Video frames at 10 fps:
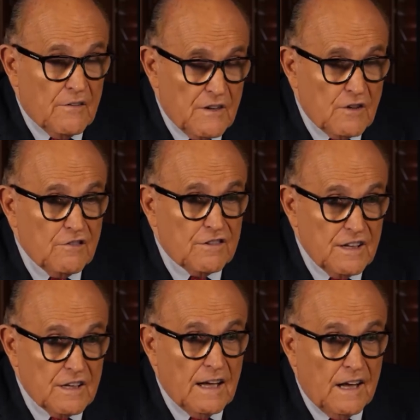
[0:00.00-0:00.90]
you, I think you
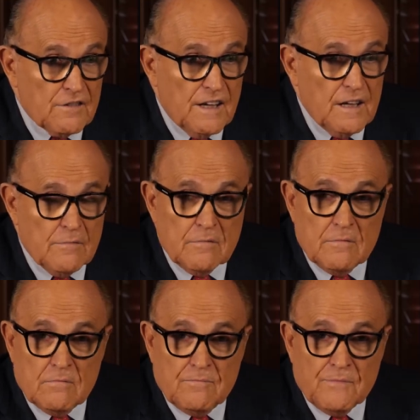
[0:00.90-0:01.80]
see it as a
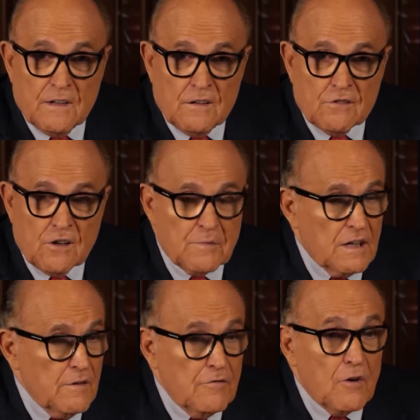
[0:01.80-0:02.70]

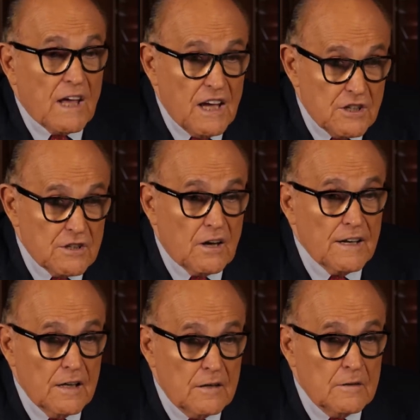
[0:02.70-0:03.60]
something of a vocation,
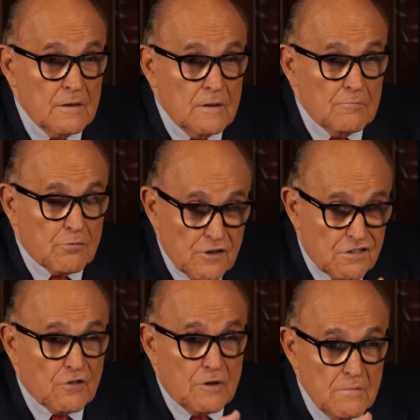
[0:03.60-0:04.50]
like a
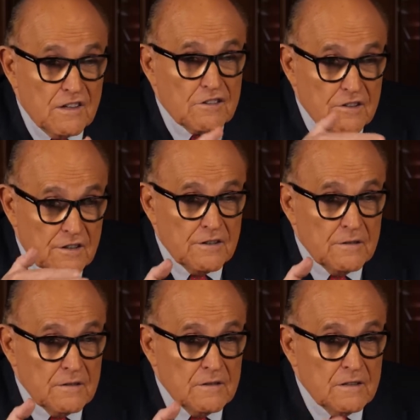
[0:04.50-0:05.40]
priest or a
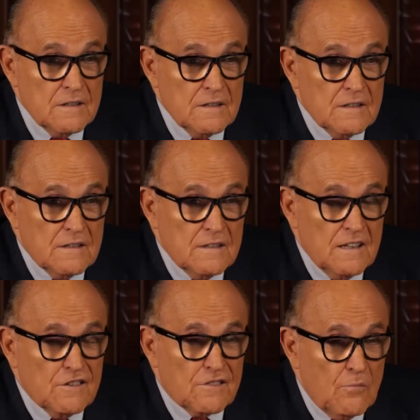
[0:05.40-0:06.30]
minister
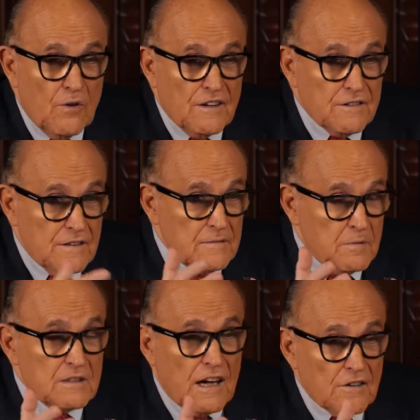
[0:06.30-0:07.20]
in some ways.
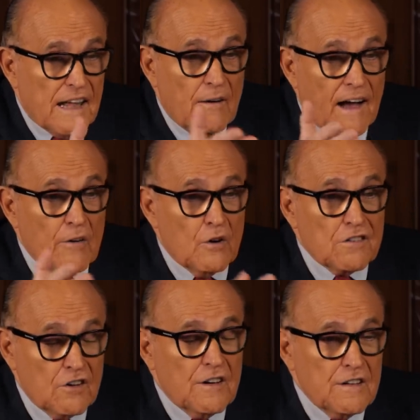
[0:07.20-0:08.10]
But tell us how, how it
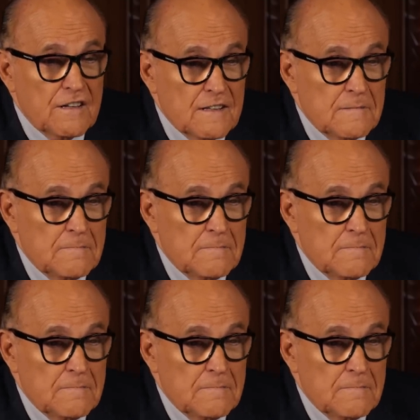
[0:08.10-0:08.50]
all started.